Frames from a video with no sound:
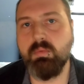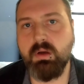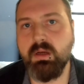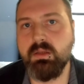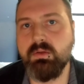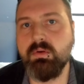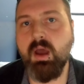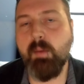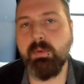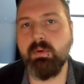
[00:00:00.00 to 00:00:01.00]
we're going to do
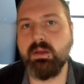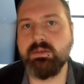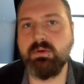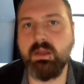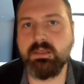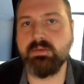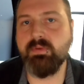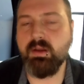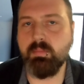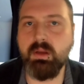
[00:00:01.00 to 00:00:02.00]
copyright strikes
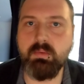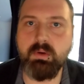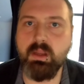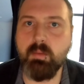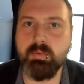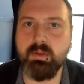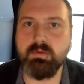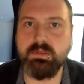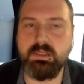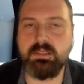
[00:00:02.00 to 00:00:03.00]
if anybody
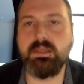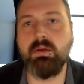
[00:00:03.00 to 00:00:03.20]
re-uploads these.